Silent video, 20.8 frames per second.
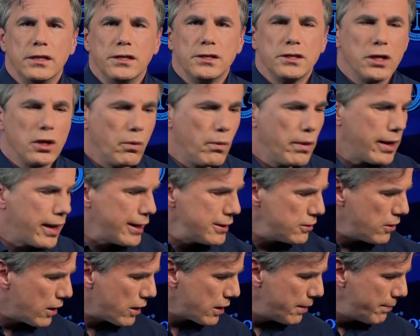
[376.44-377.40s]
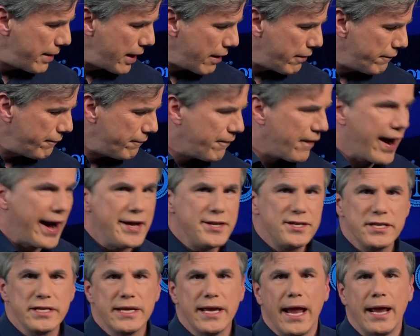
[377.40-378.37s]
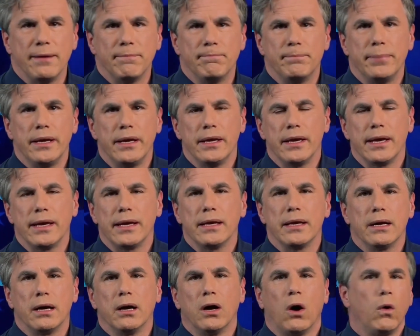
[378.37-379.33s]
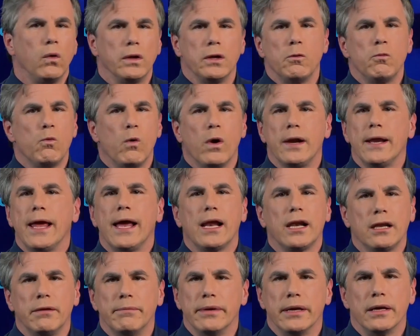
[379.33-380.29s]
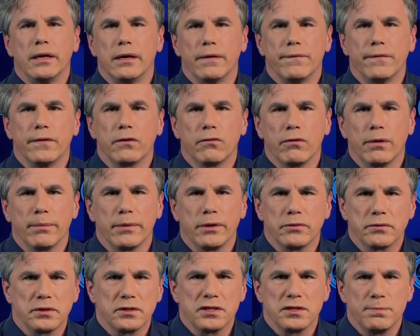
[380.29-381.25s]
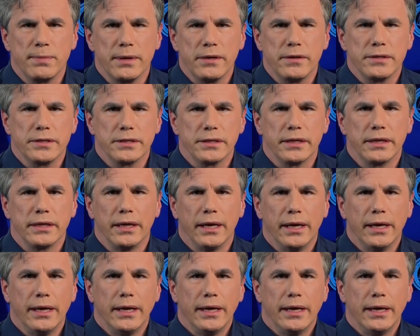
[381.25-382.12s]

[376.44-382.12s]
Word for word: So when I talk about Gate being only one element of the criminal conspiracy,